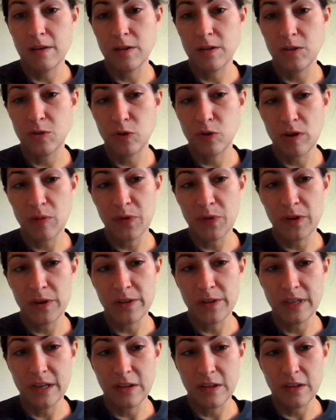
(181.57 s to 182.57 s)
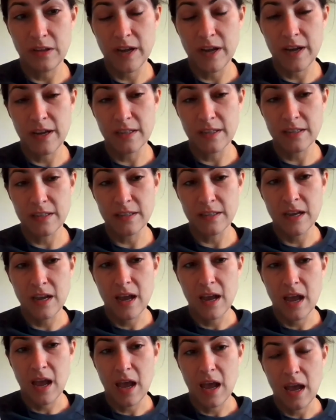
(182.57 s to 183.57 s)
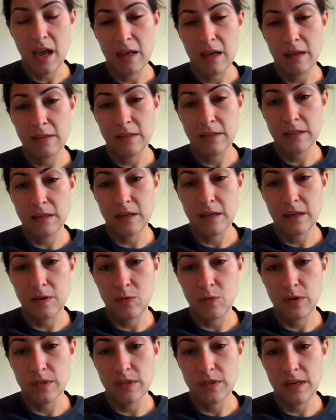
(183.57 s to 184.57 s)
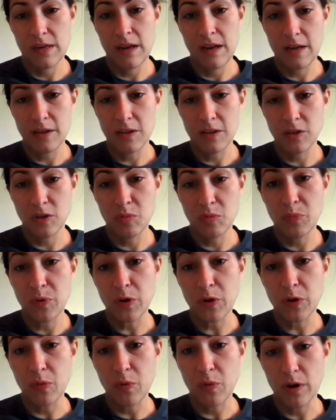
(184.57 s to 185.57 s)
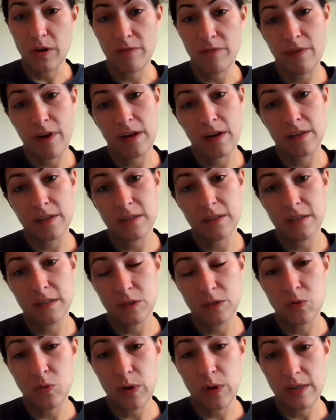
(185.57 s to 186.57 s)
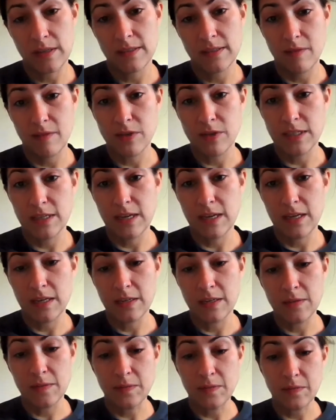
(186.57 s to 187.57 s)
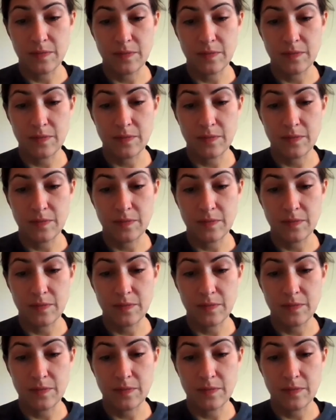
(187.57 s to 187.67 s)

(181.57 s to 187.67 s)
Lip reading: they're enjoyable nonetheless. And it was a National Book Award finalist in 2017.